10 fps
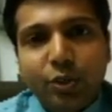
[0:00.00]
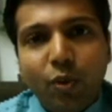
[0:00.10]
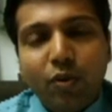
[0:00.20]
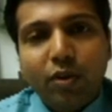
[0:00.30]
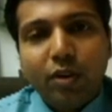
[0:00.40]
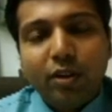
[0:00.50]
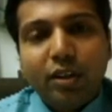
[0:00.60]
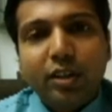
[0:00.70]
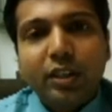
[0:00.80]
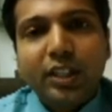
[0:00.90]
So
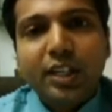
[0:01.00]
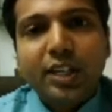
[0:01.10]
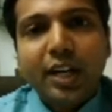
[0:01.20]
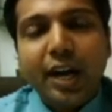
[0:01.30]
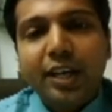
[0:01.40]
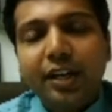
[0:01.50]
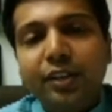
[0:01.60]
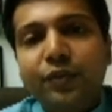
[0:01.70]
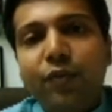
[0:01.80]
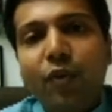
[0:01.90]
the
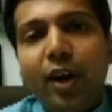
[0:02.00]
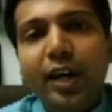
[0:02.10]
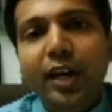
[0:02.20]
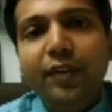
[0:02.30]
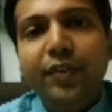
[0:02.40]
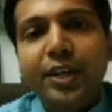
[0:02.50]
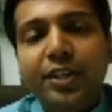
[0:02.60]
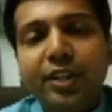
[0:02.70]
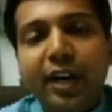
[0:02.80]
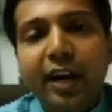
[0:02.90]
criteria for
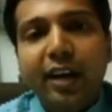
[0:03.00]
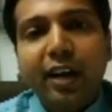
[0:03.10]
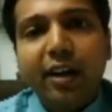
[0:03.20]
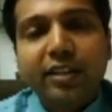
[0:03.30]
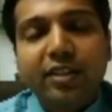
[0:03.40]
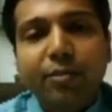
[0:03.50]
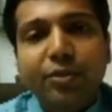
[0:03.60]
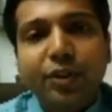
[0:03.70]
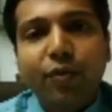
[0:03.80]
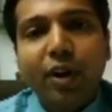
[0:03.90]
identification and
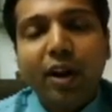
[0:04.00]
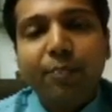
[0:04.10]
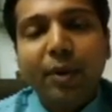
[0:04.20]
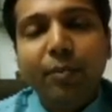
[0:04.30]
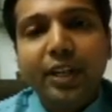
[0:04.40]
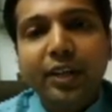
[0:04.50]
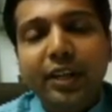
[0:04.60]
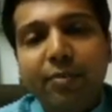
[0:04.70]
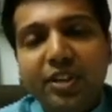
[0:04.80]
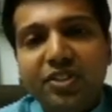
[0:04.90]
exemption for
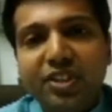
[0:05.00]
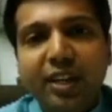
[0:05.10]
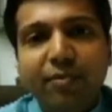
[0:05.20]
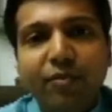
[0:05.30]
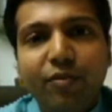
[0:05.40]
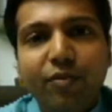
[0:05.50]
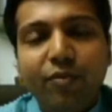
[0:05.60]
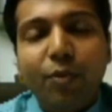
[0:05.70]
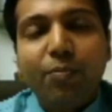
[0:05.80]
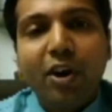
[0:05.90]
applicability remains same
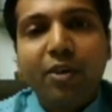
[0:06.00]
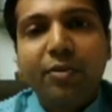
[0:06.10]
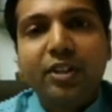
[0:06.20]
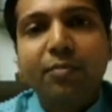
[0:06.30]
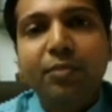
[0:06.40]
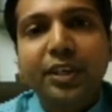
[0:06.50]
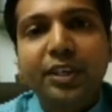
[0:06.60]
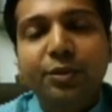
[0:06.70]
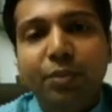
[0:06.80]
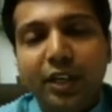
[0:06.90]
for private limited
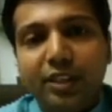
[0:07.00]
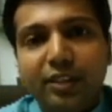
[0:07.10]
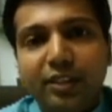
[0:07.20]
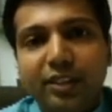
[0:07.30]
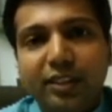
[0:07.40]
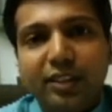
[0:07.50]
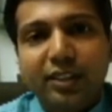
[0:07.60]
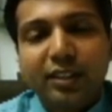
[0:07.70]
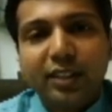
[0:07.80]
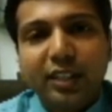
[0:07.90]
companies, but
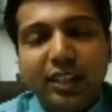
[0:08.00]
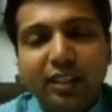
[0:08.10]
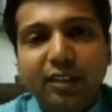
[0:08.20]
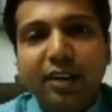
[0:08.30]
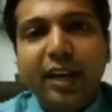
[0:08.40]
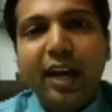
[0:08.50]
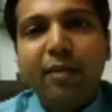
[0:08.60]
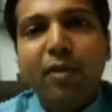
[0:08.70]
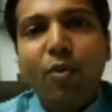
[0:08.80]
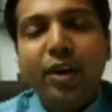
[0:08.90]
the
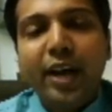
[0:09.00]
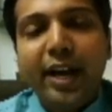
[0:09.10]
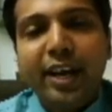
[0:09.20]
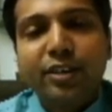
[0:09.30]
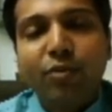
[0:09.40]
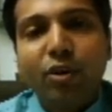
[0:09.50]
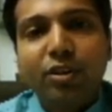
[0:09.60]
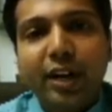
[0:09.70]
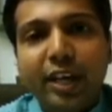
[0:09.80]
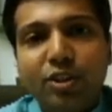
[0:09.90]
amount has
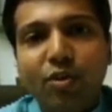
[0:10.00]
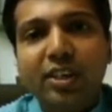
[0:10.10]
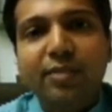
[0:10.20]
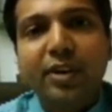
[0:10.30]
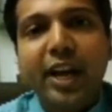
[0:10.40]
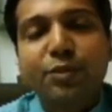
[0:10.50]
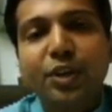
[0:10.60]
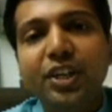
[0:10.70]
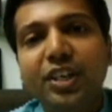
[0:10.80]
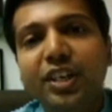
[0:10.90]
or threshold limit
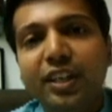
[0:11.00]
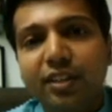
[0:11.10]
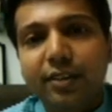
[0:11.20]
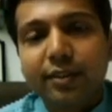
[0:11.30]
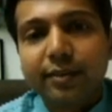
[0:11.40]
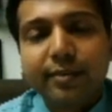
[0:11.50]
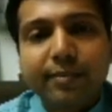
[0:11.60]
has been increased.